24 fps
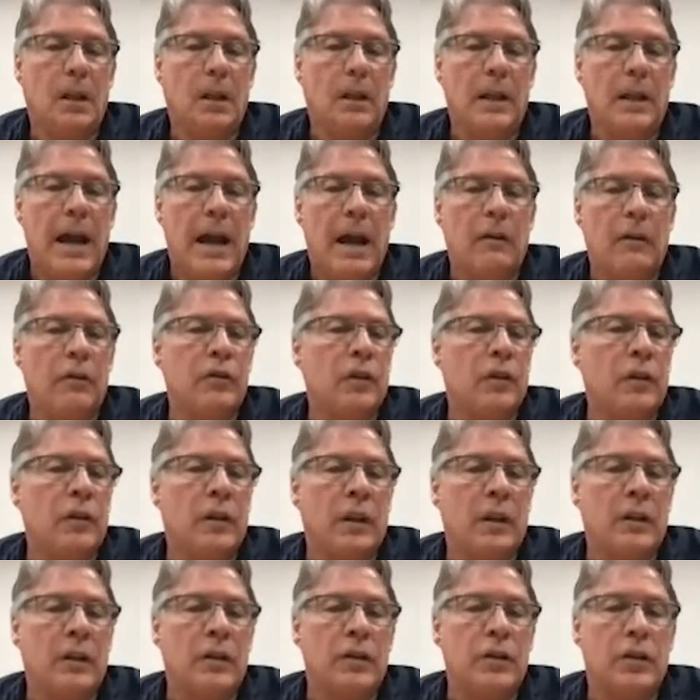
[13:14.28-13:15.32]
Now let's look at
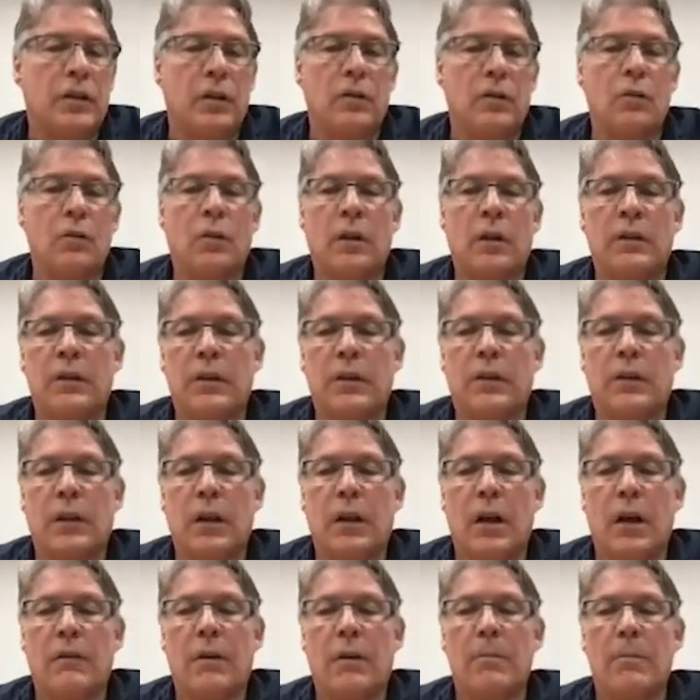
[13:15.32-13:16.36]
the conditions
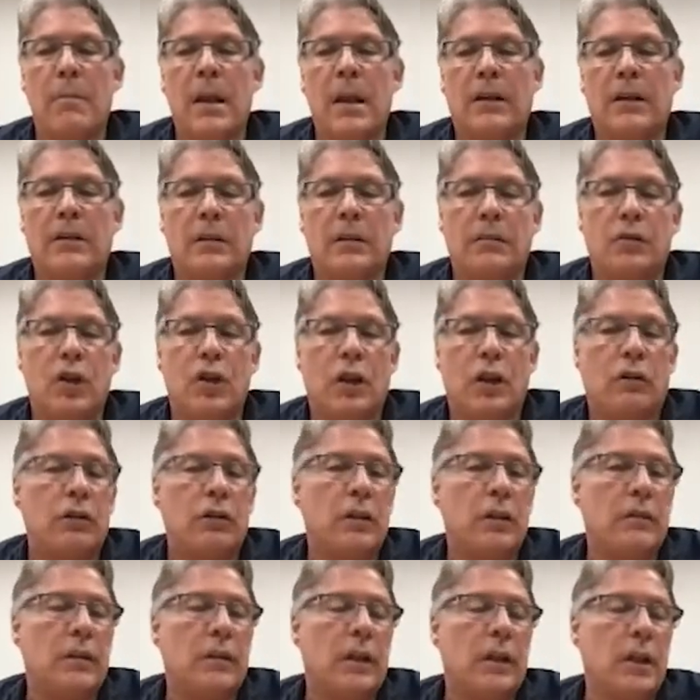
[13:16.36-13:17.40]
consisting of a mix of
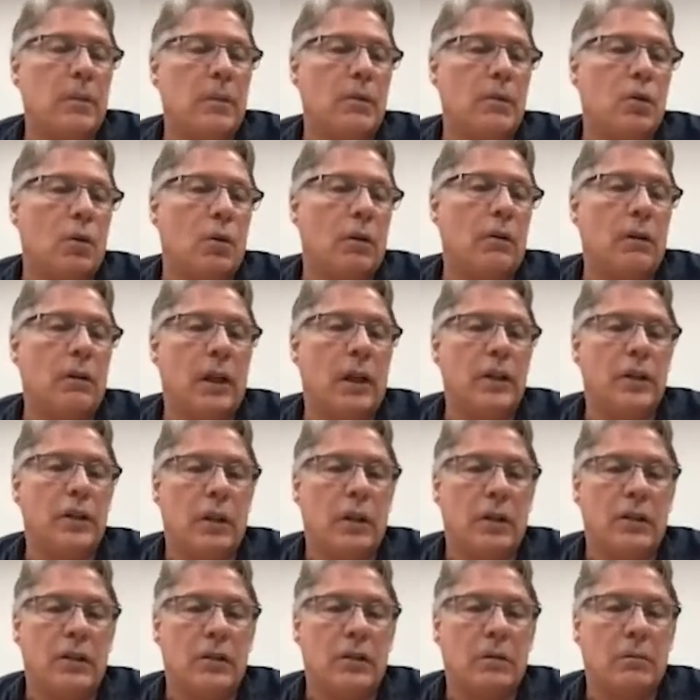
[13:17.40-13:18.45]
generative and inhibitory
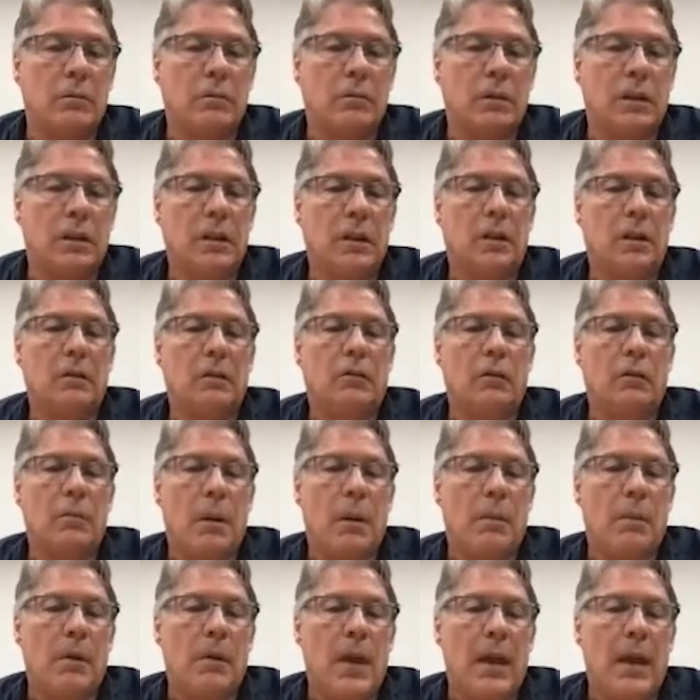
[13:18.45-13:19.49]
relations.
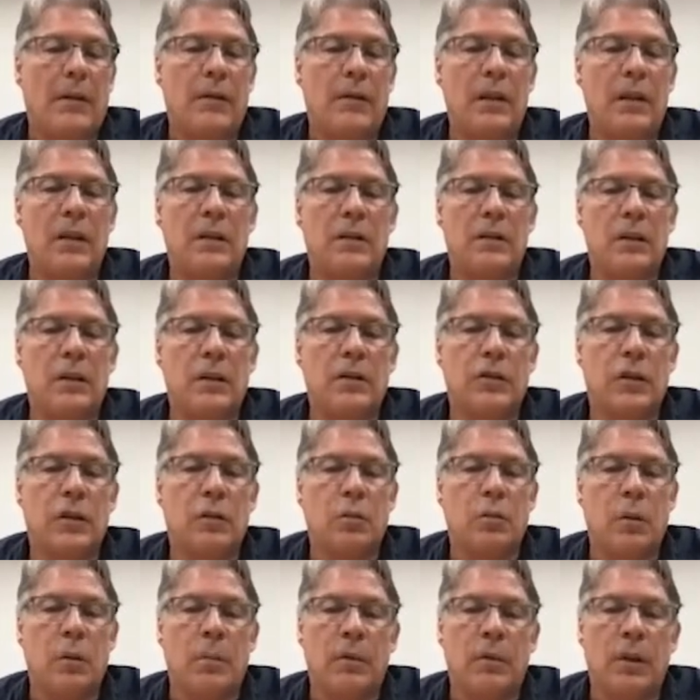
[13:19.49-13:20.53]
Remember that in these conditions
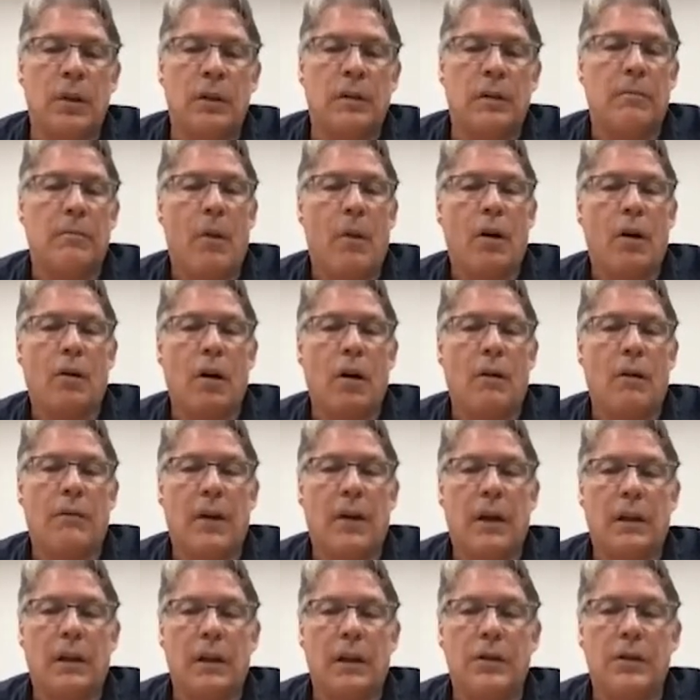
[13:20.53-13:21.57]
we predicted Markov
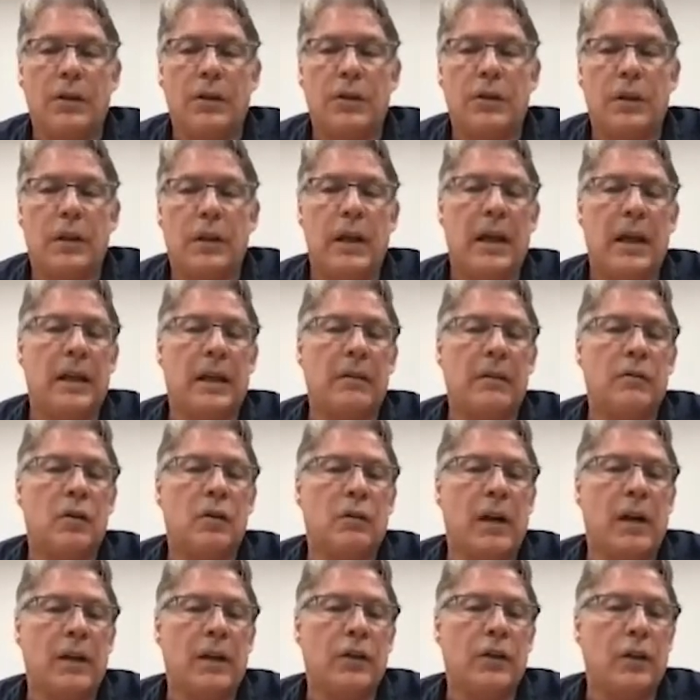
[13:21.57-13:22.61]
violations in a negative
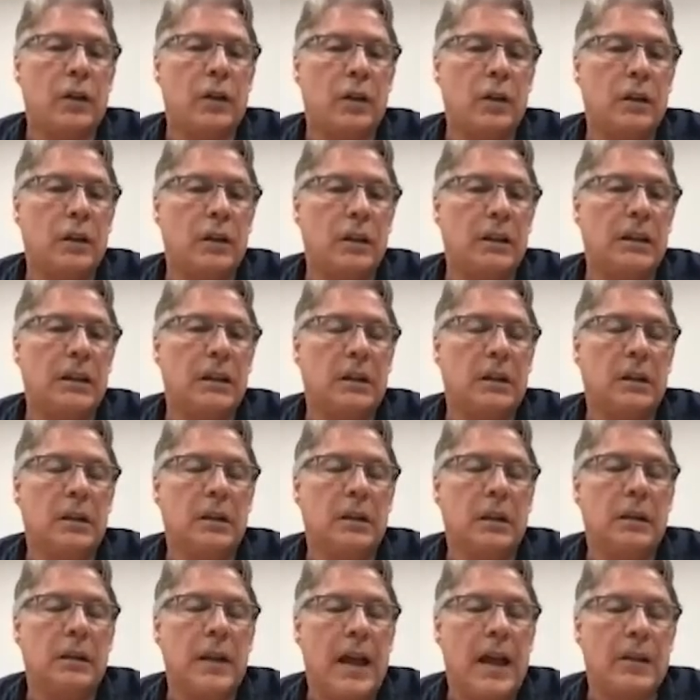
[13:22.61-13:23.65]
direction,
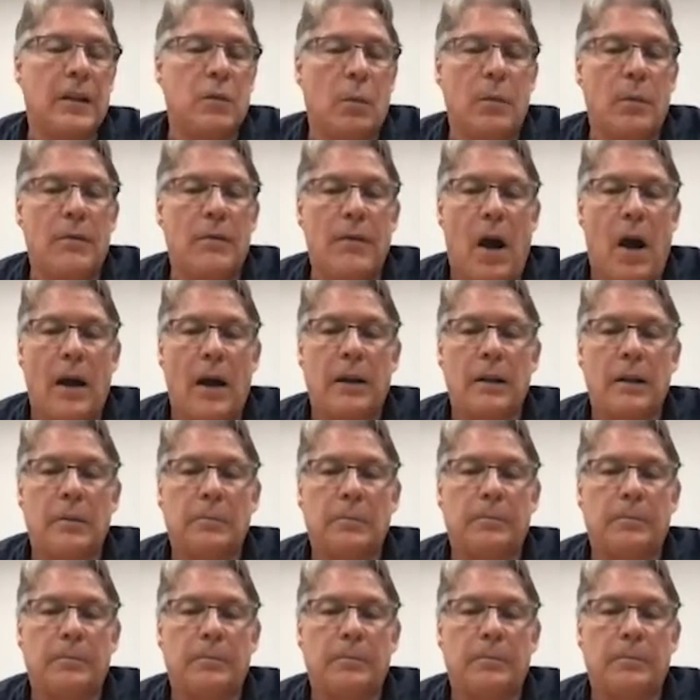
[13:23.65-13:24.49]
and that's what we find.